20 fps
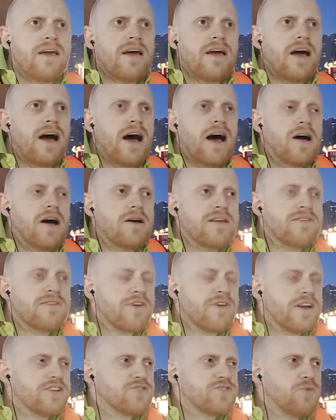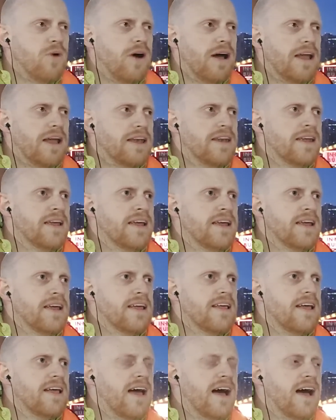uh, for each one.
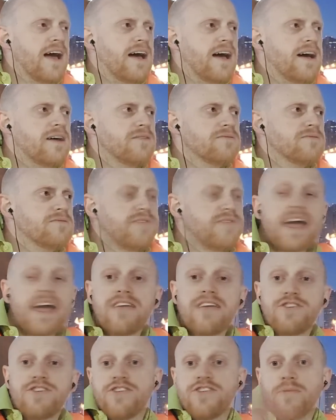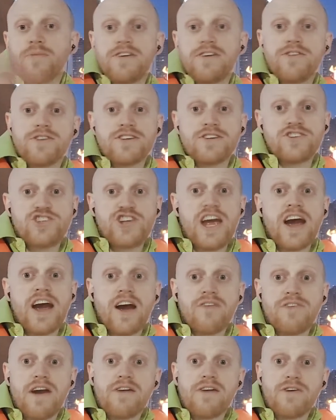Uh, that gives you something you could share
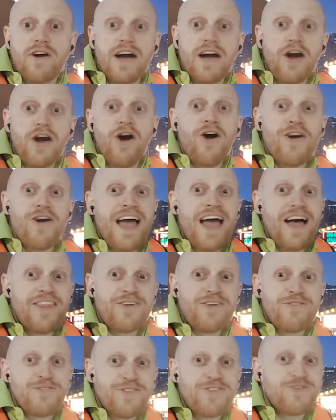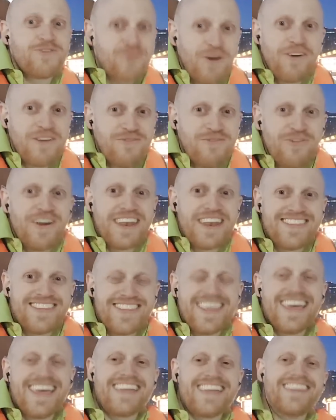if you're ever like, oh yeah, there was this really funny
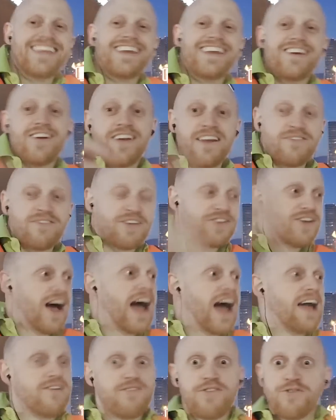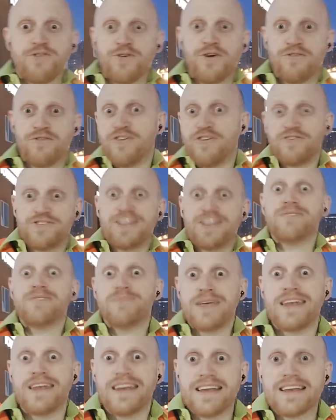thing, and then you don't have to dive through a 15
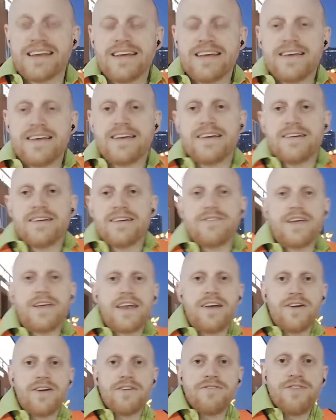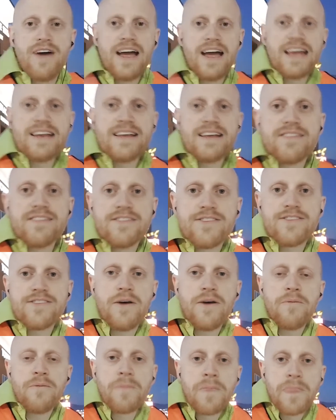minute video to find it. So,
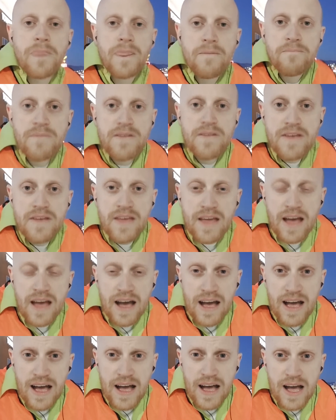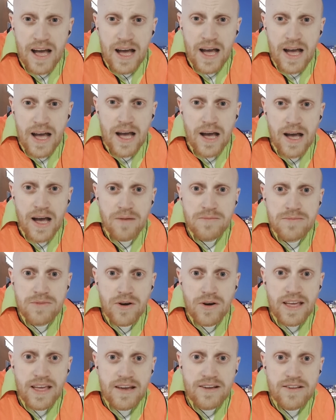um,
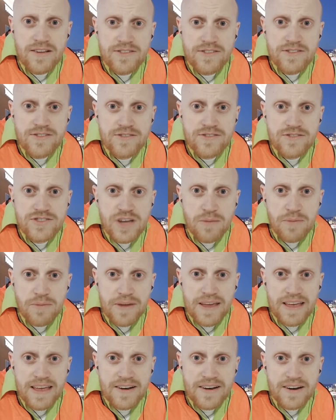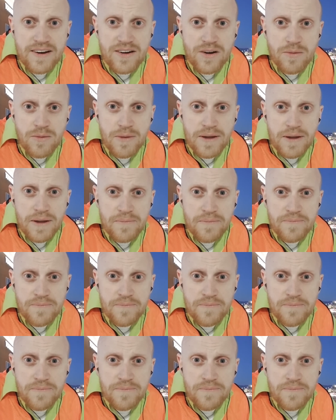okay, let's jump ahead here a little bit.